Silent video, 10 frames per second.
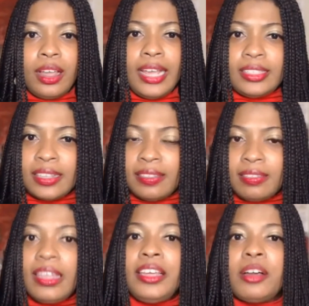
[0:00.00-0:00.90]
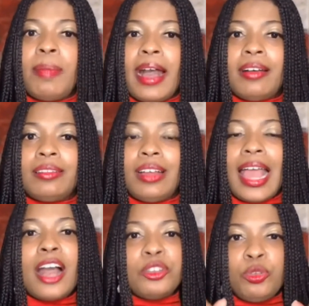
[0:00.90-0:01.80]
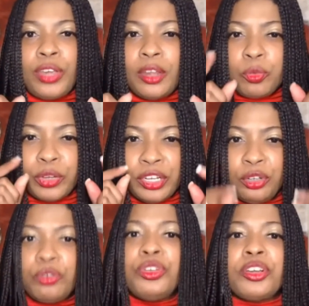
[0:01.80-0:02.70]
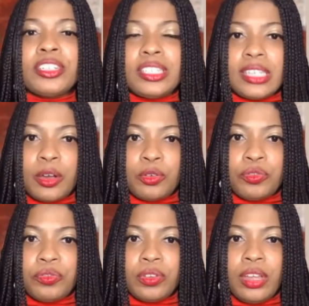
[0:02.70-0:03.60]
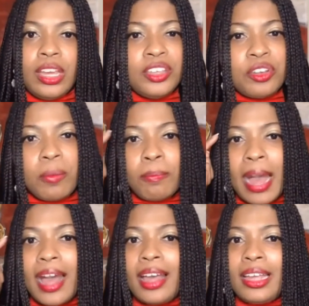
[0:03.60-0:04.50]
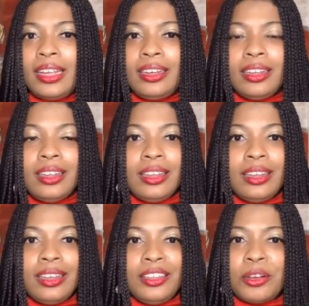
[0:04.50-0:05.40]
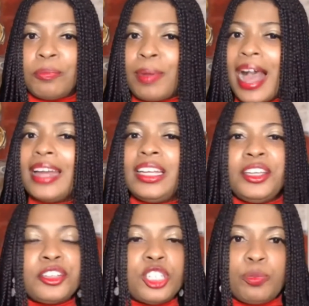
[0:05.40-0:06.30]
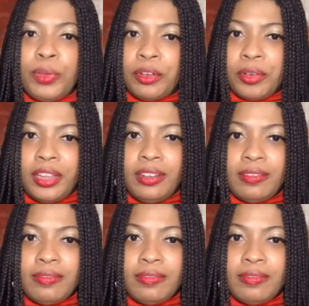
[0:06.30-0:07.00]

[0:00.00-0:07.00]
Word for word: and to think about how you can renew yourself, your mind, your body, your spirit.